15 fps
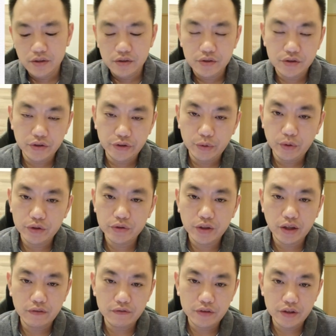So you want to
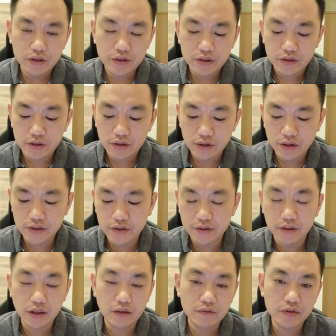convert, this is
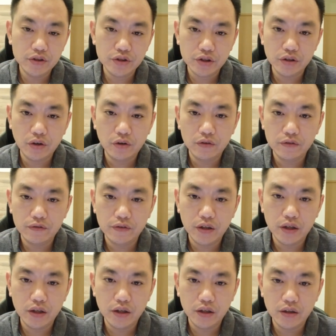a conversion of
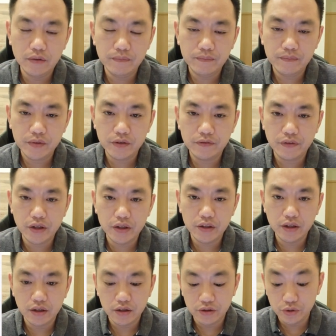different
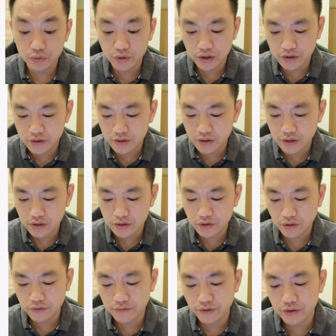units.
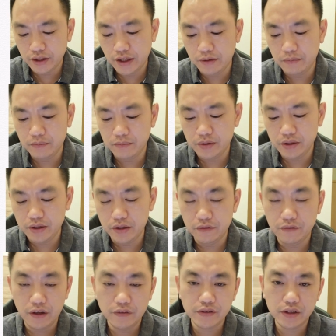So 48 meter
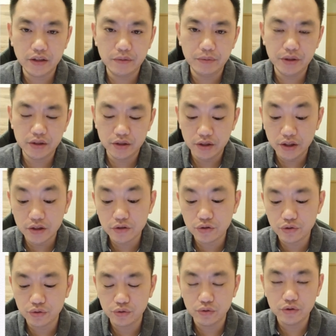5 centimeter
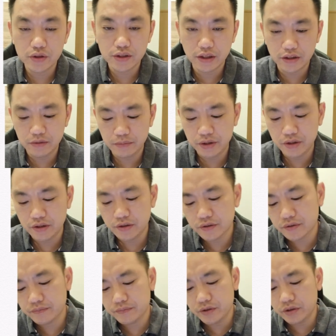into
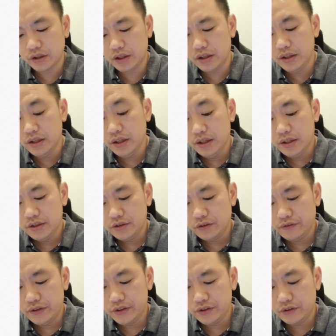centimeters. Okay, so
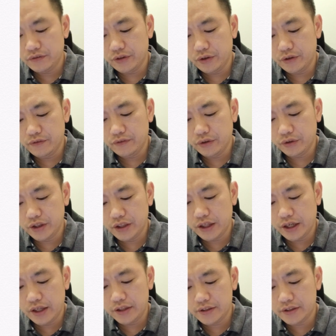first of all,
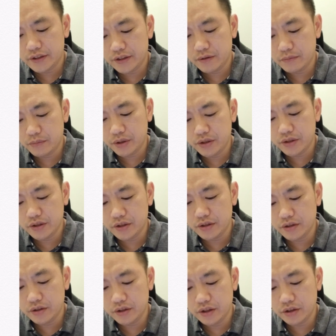48 meter
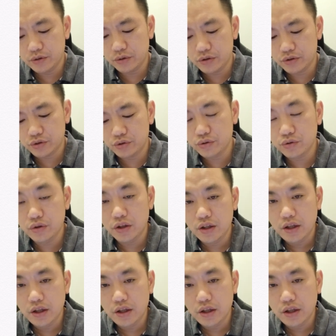equals to